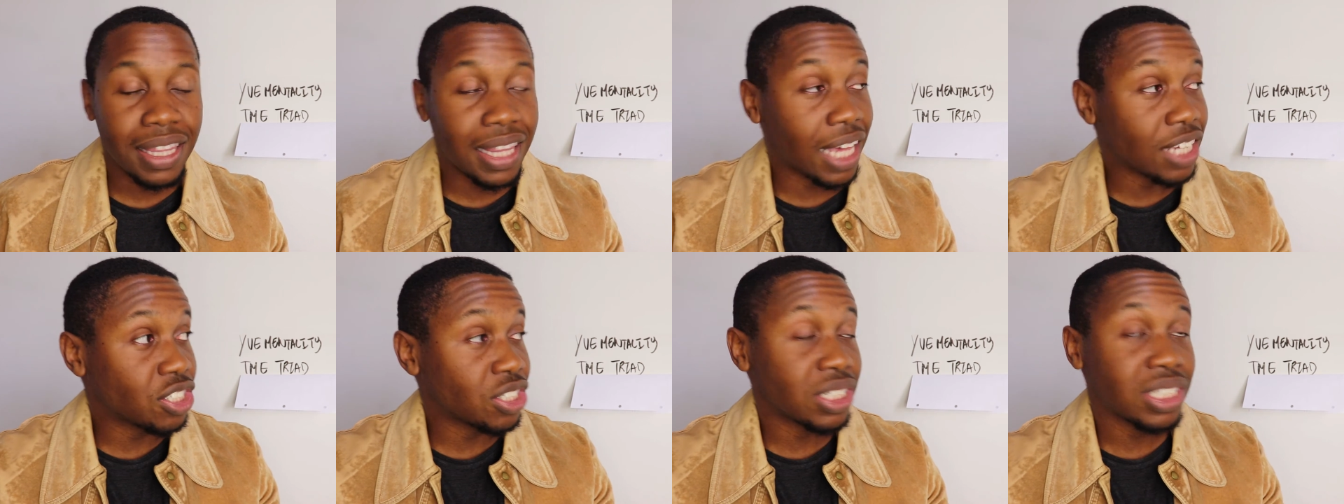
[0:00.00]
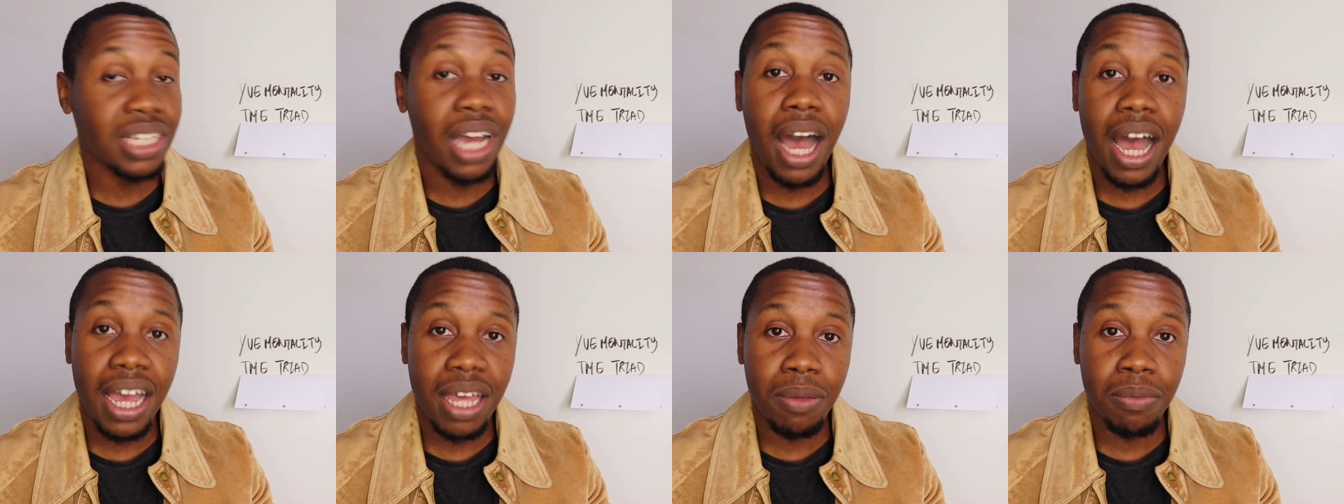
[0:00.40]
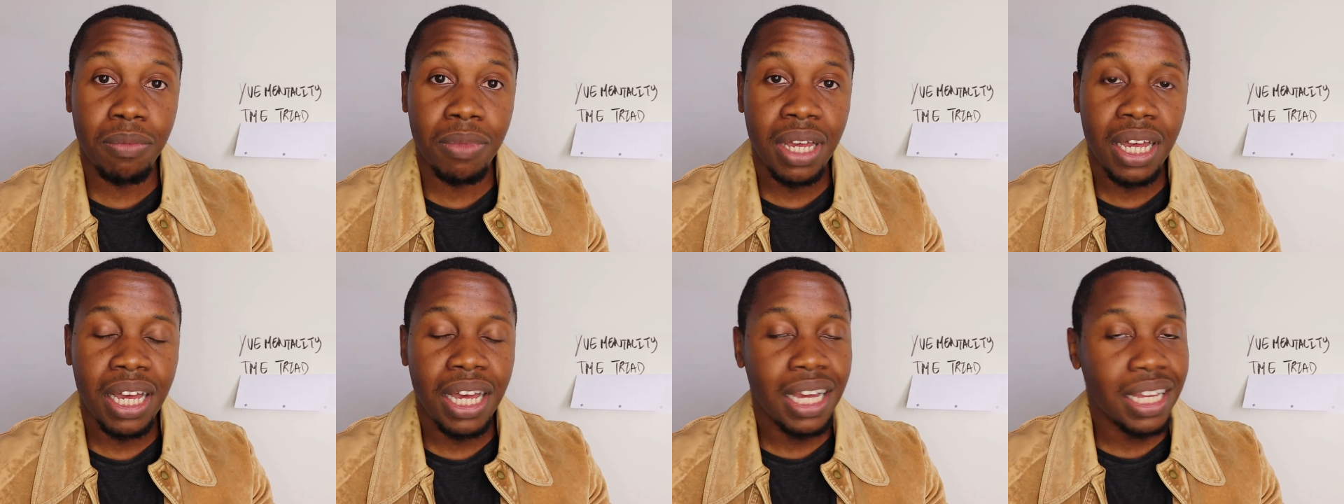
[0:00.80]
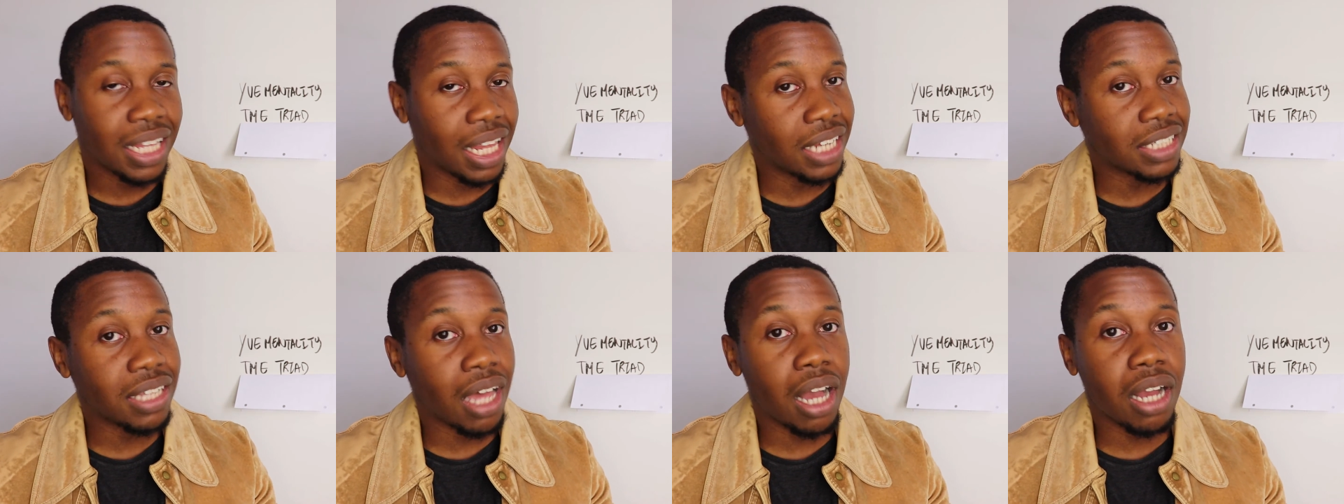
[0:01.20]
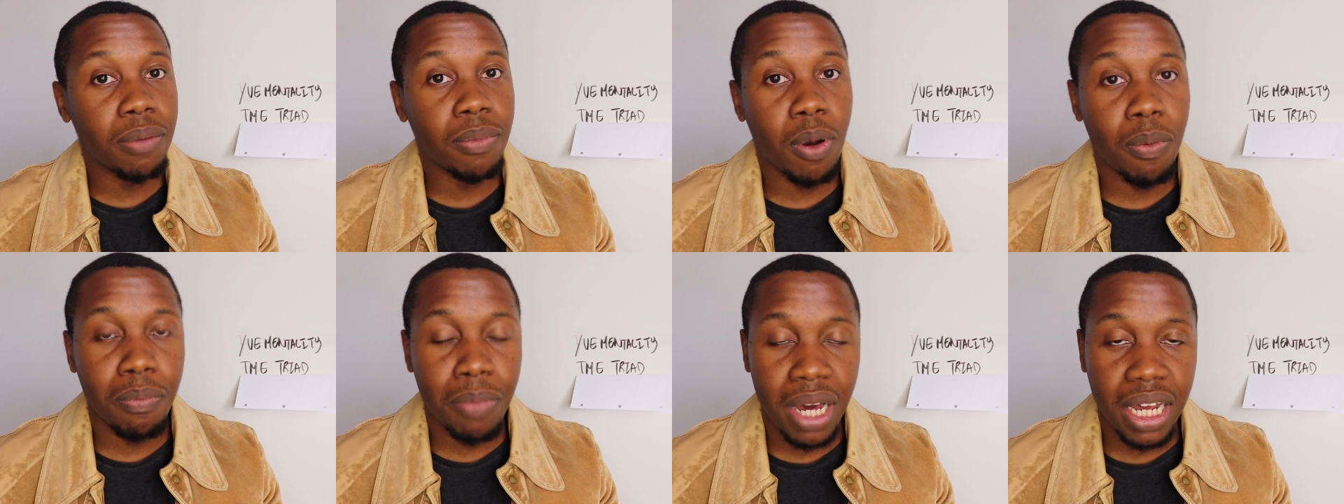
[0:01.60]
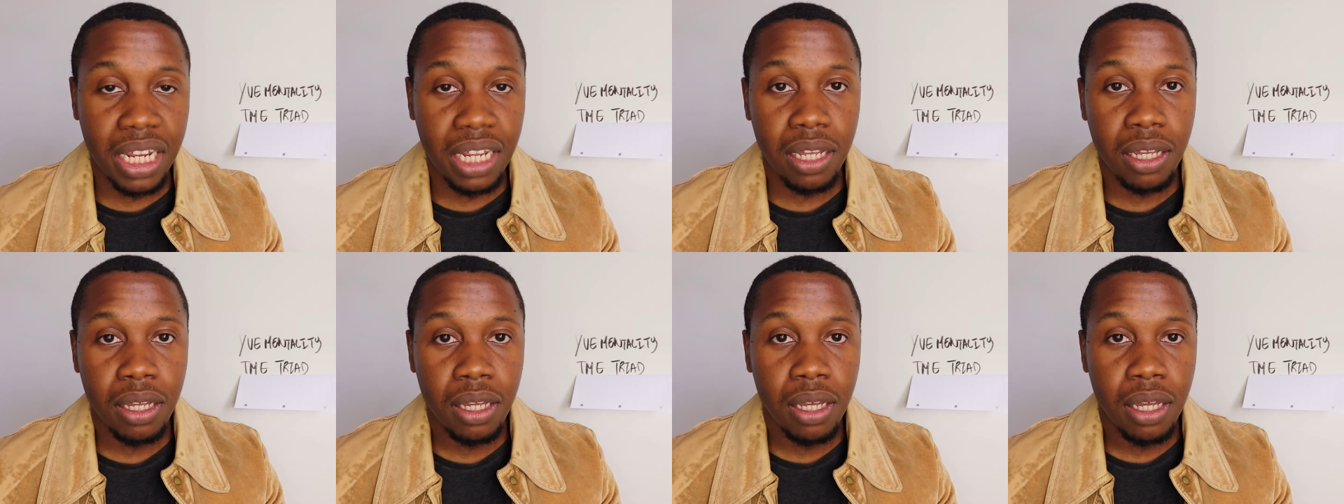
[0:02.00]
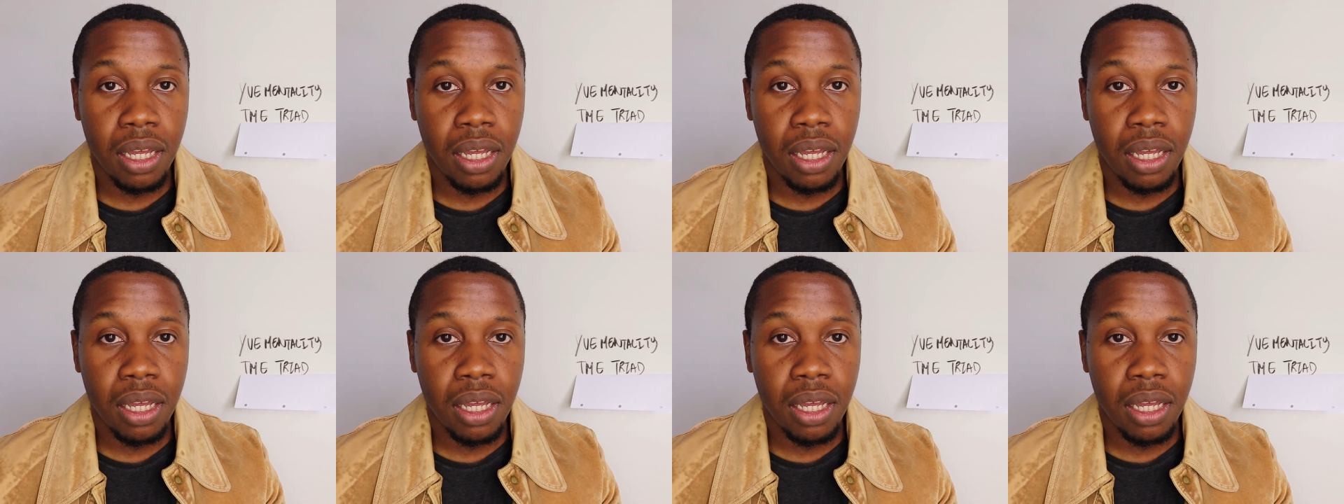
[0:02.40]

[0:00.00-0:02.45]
That's just time. Now let's talk about money.